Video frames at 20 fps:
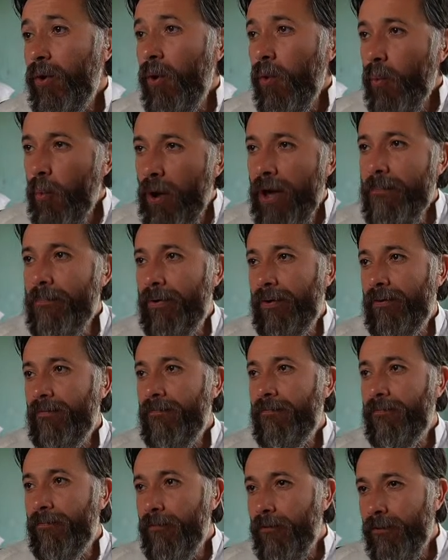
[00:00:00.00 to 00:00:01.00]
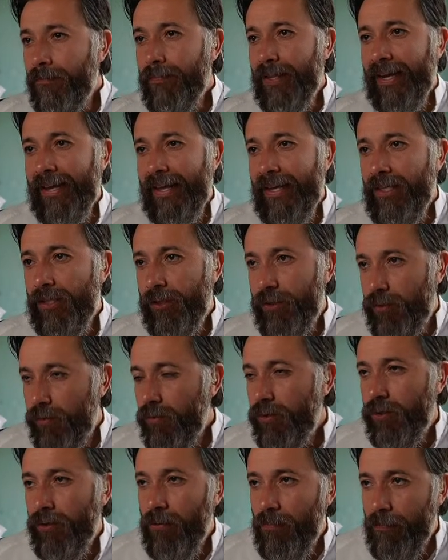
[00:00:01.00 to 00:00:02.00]
No weapon formed against
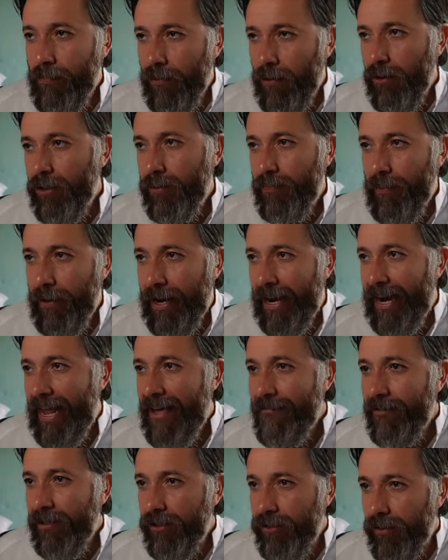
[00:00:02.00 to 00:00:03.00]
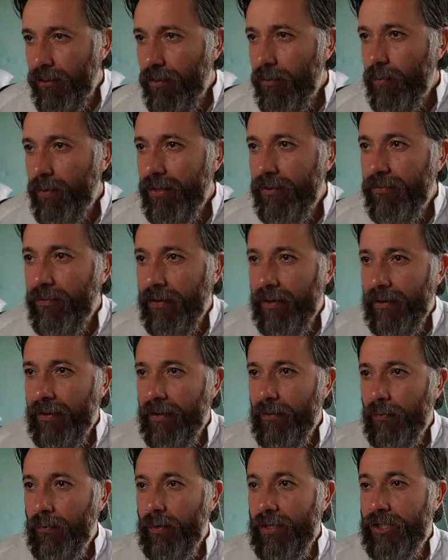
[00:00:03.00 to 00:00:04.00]
you shall prosper, and every tongue
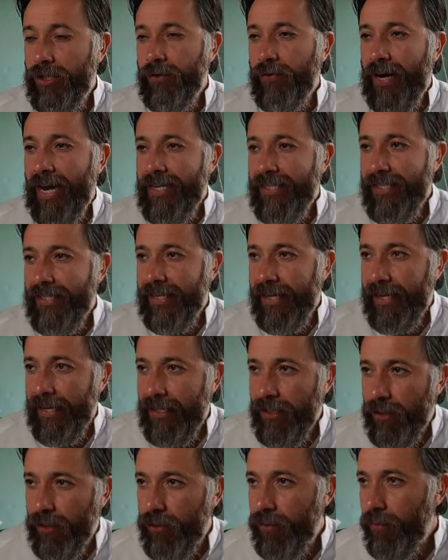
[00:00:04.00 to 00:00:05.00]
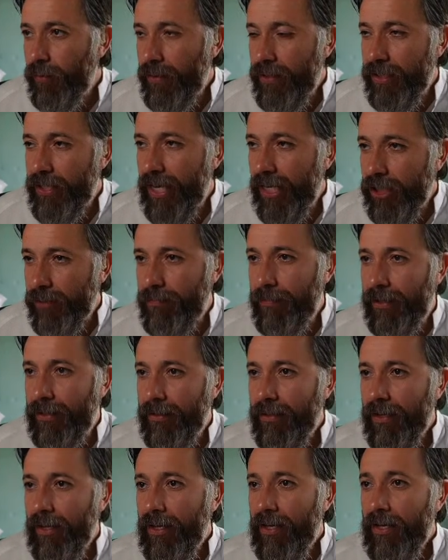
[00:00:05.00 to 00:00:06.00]
which rises against you in
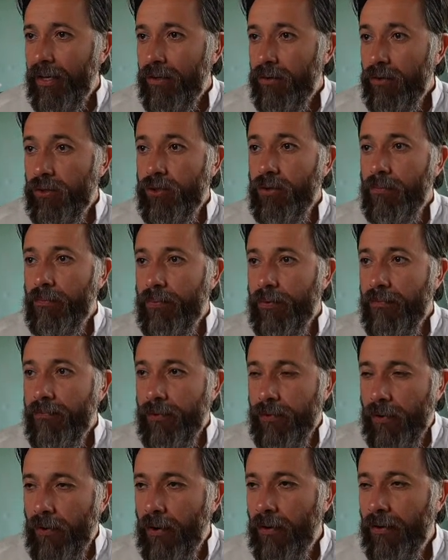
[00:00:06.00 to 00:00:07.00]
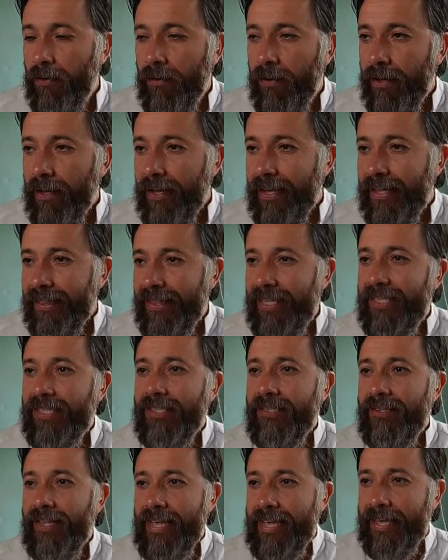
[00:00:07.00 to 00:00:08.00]
judgment you shall prove wrong.
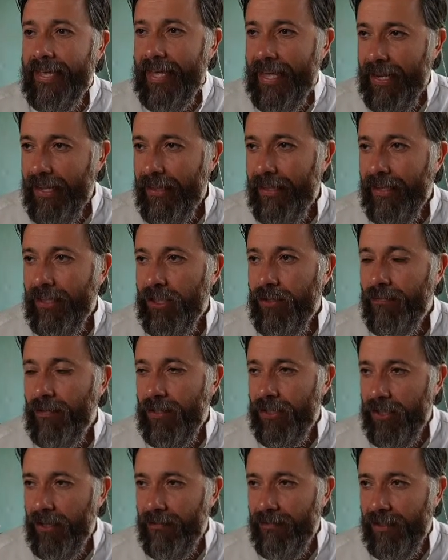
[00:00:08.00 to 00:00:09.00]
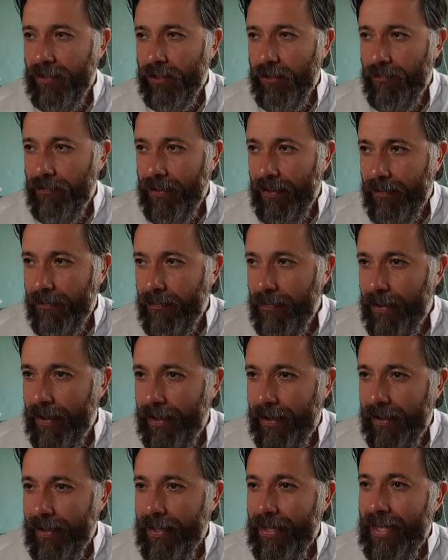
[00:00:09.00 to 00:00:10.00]
This is the inheritance of the servants of
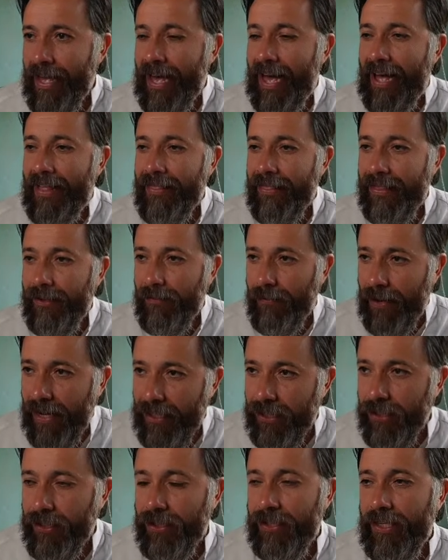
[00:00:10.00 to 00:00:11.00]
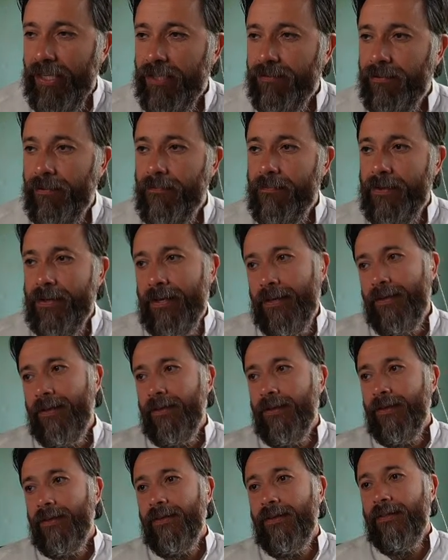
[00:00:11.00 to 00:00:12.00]
Yahuwah, and the righteousness from he,
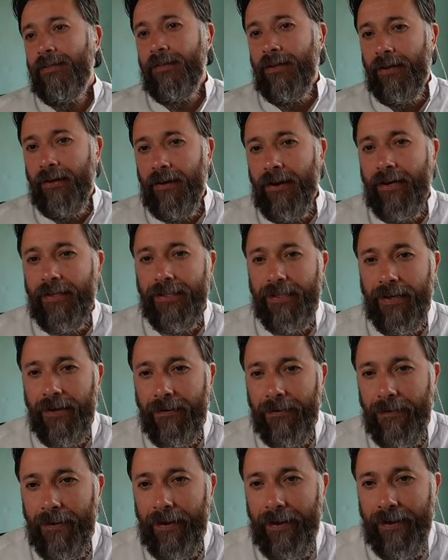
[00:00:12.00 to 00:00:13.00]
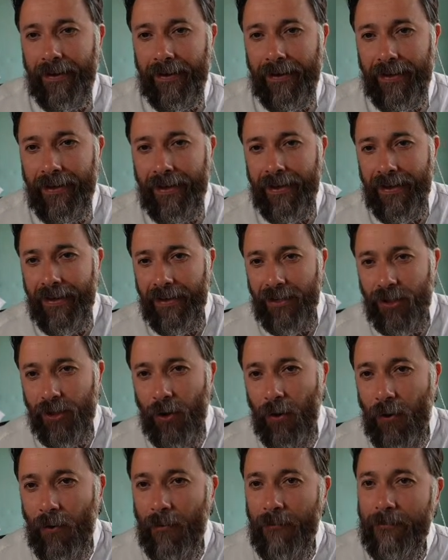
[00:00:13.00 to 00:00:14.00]
declares Yahuwah.
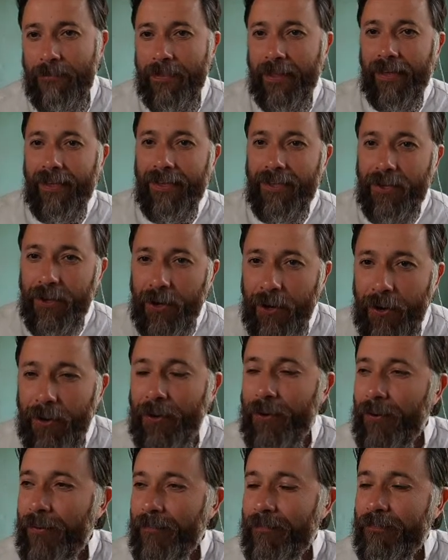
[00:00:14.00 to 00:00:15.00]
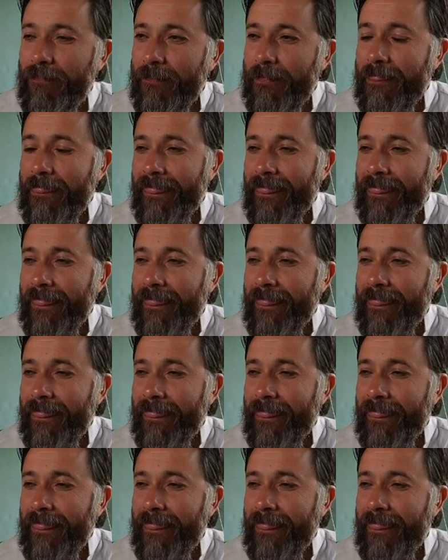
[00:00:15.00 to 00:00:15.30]
So, the